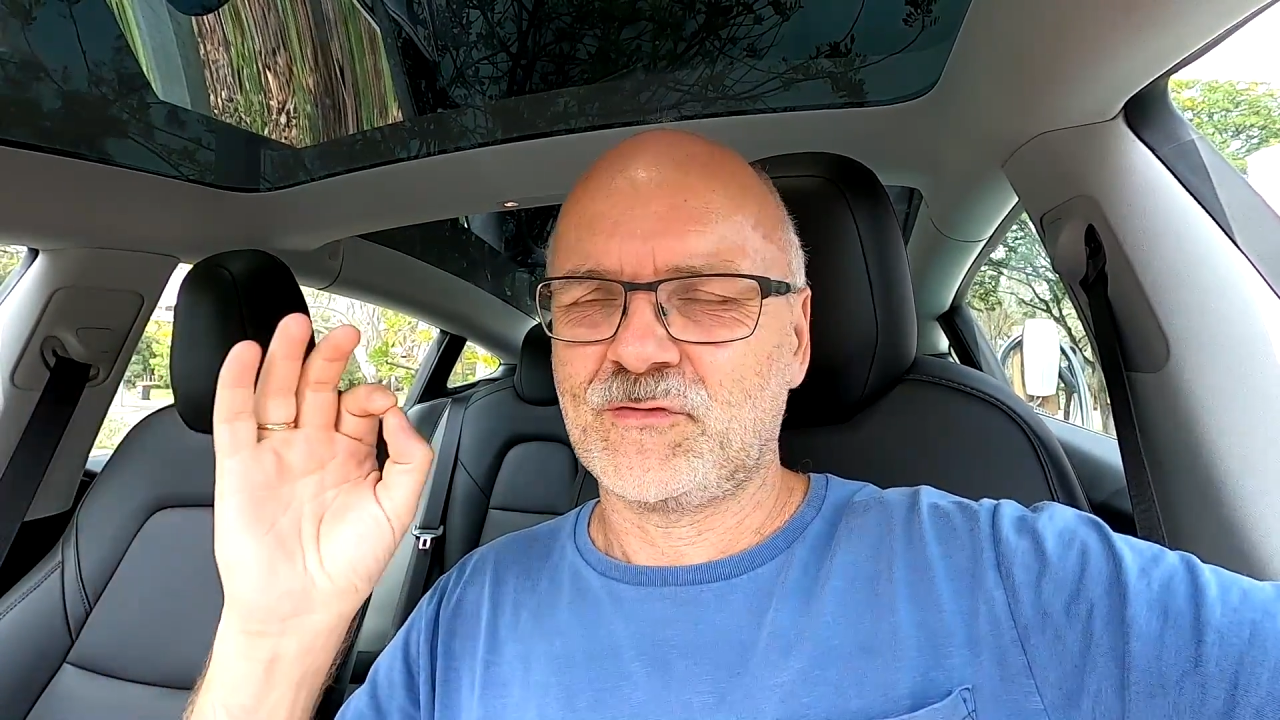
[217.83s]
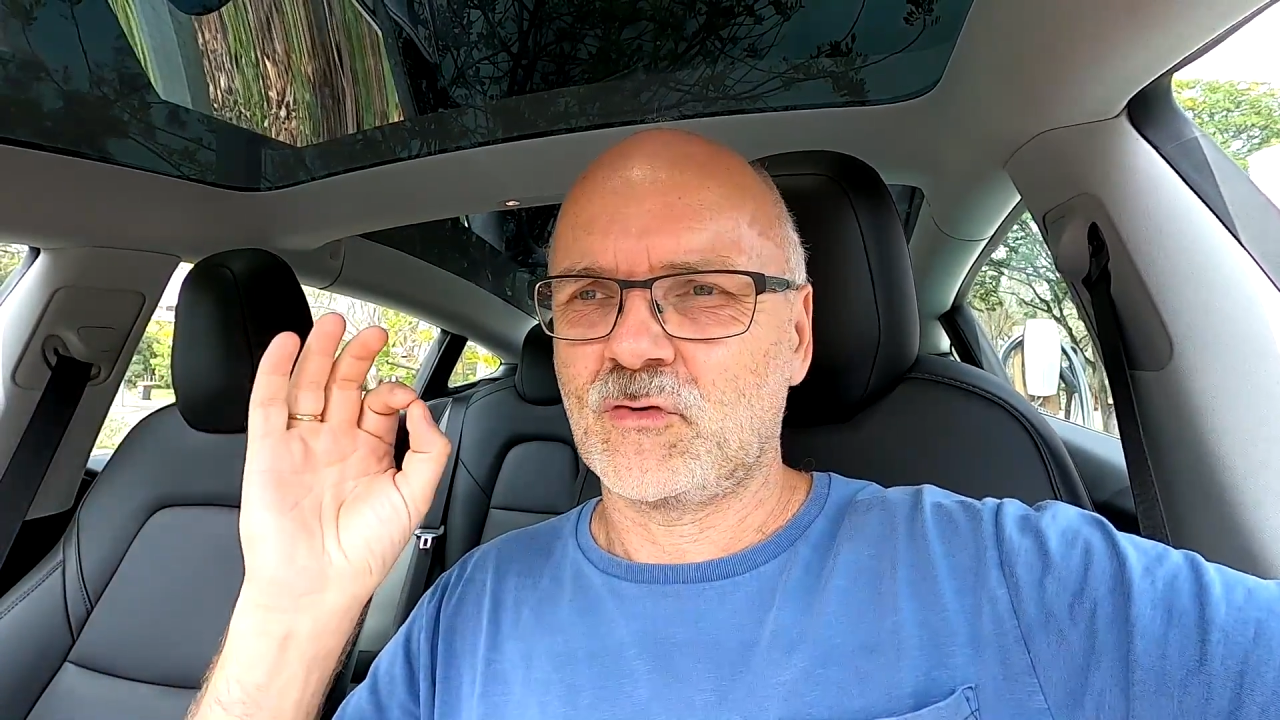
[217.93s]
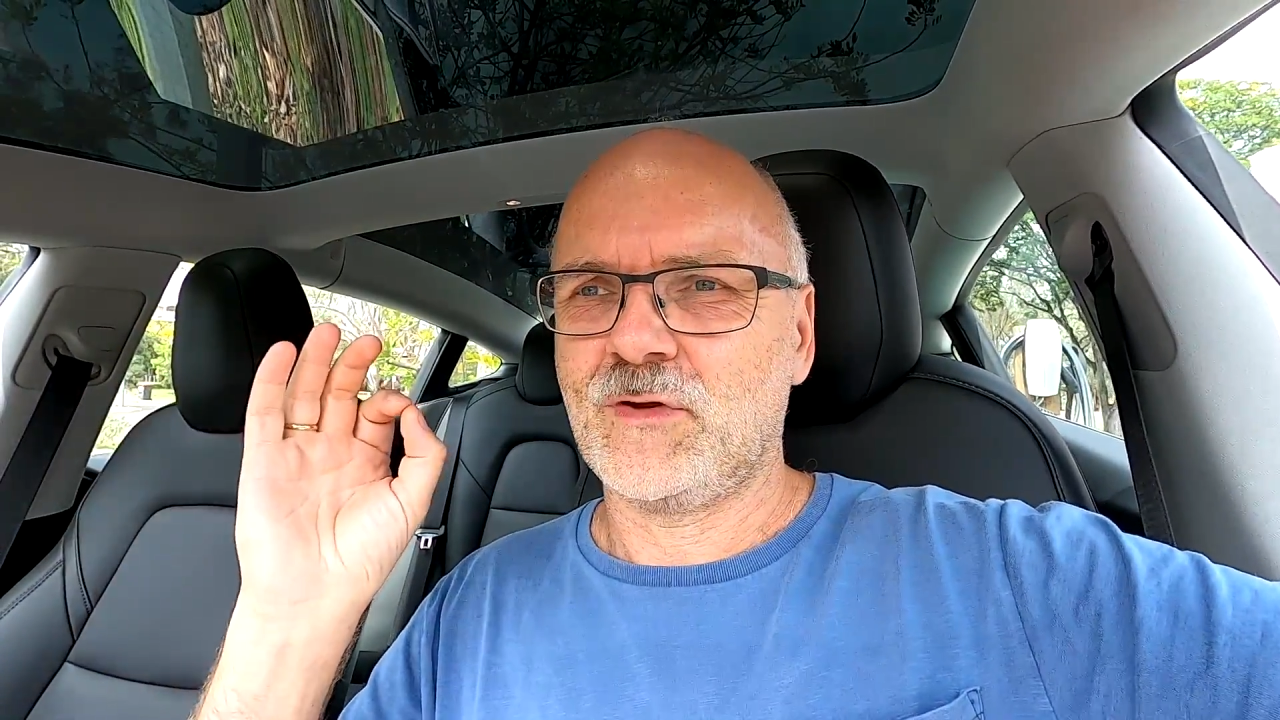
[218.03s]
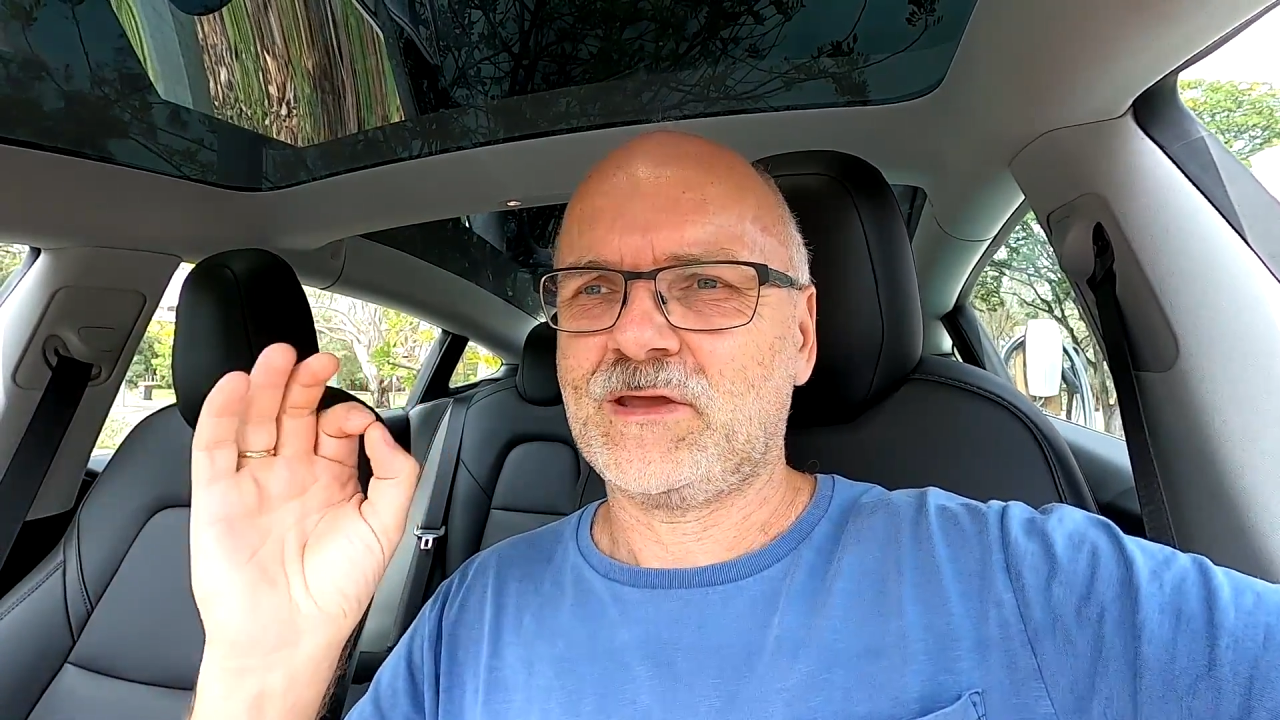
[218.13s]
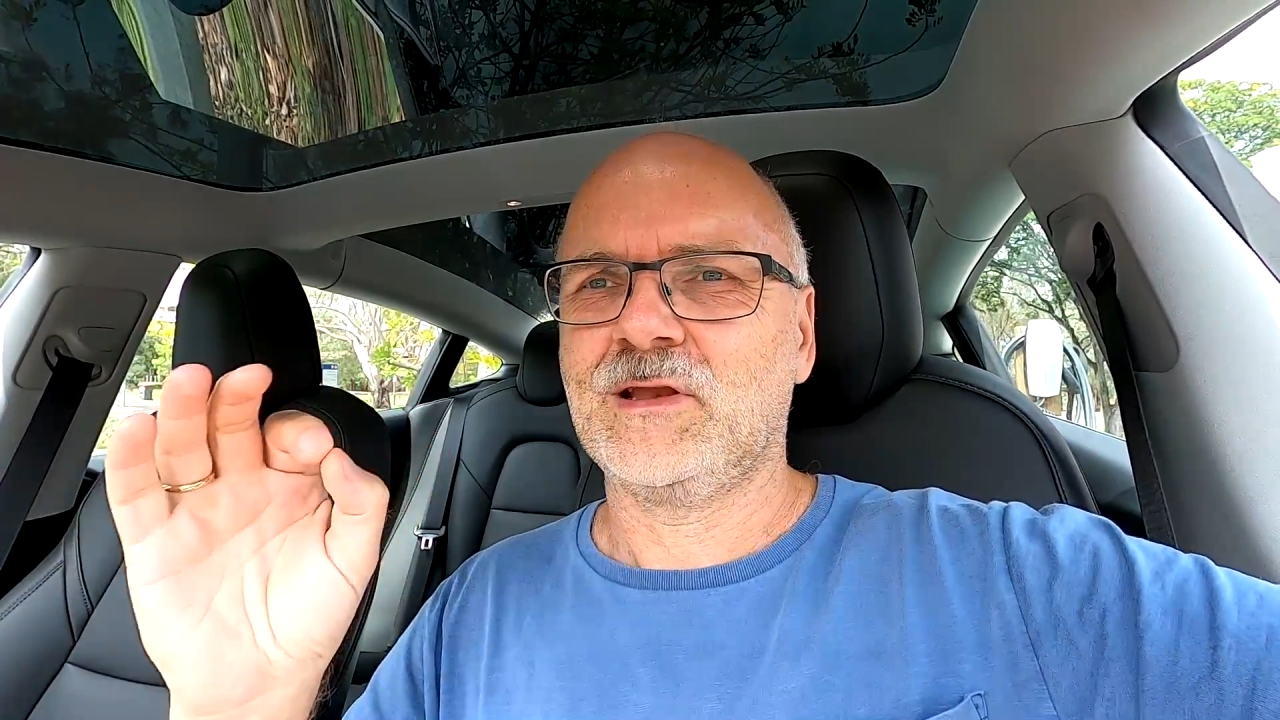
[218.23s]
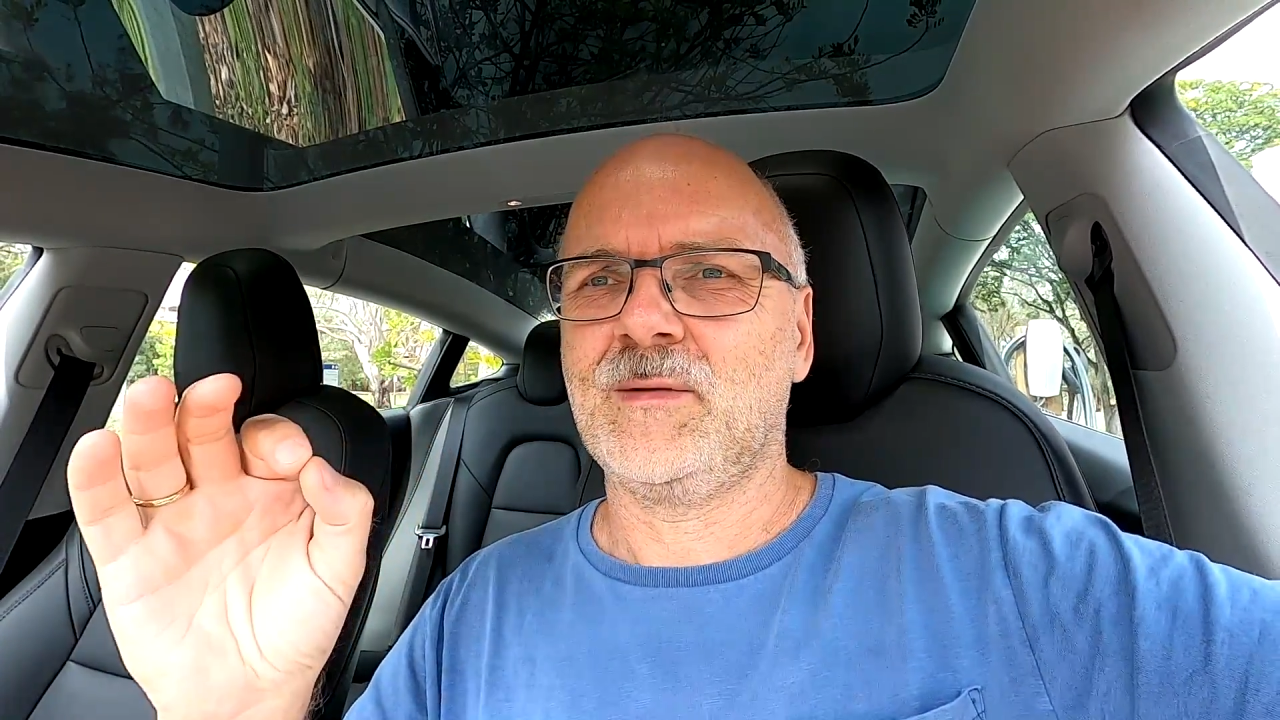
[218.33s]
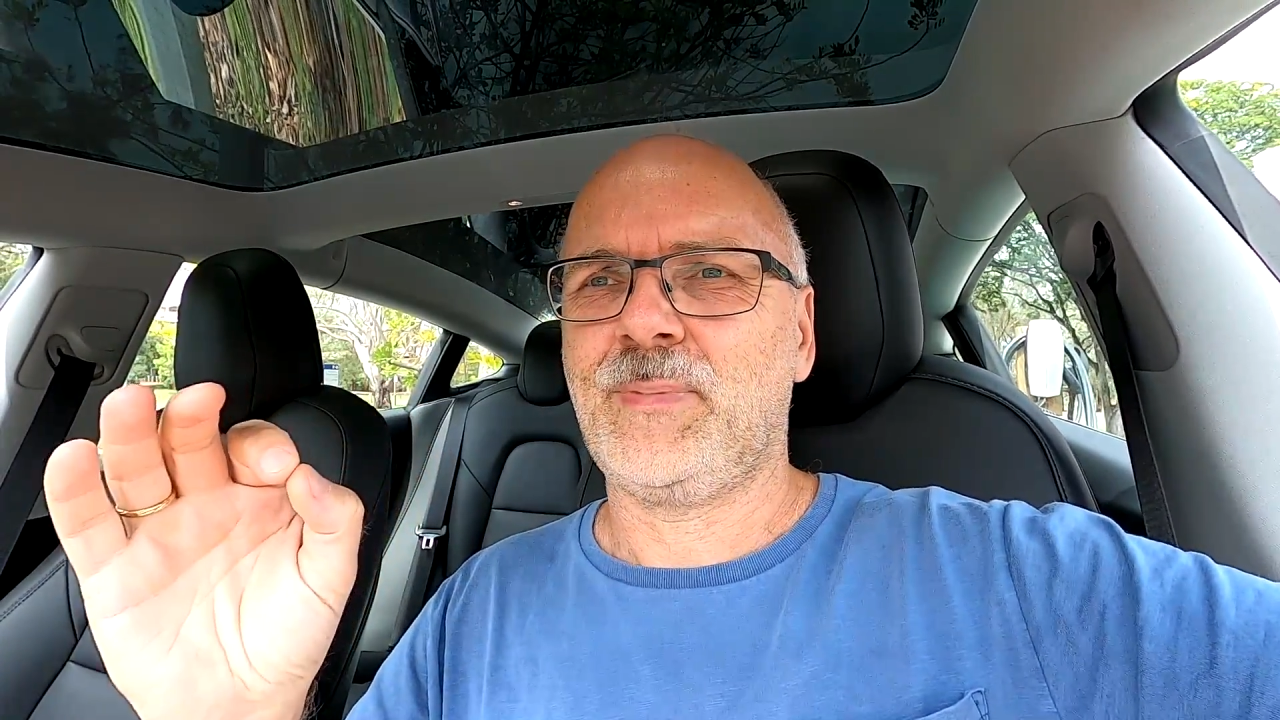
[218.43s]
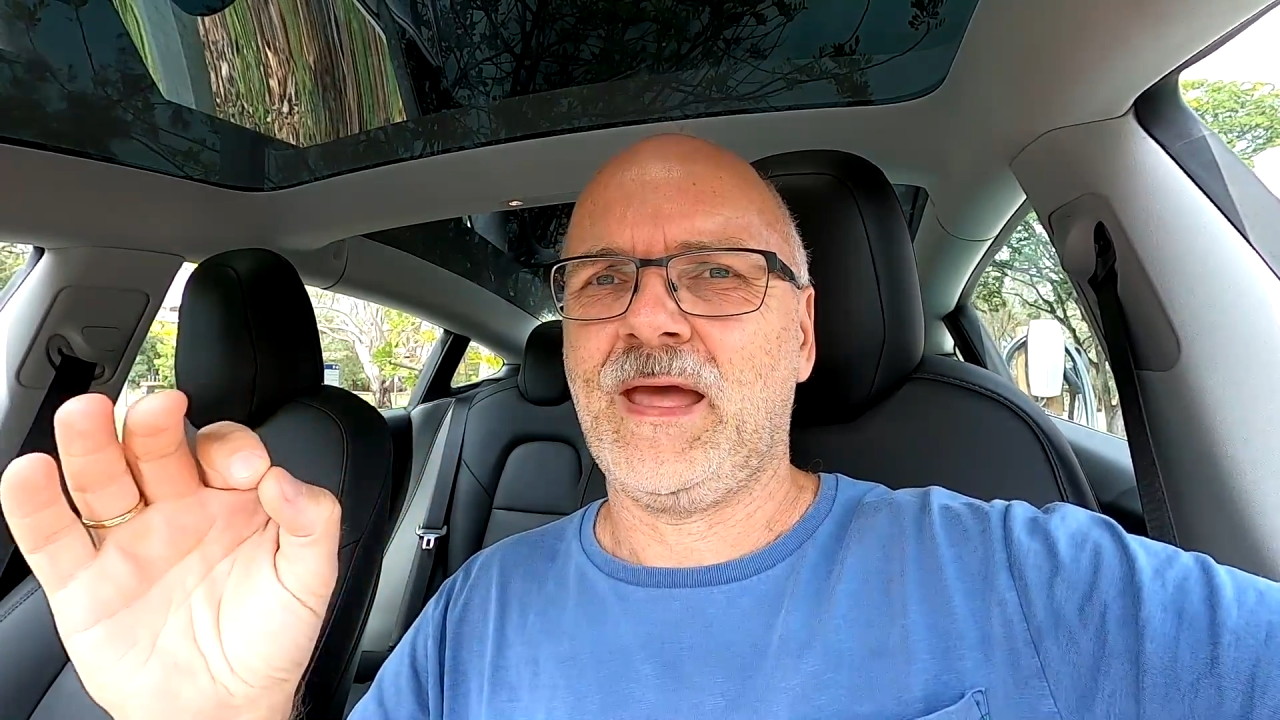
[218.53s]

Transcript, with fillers: this on a regular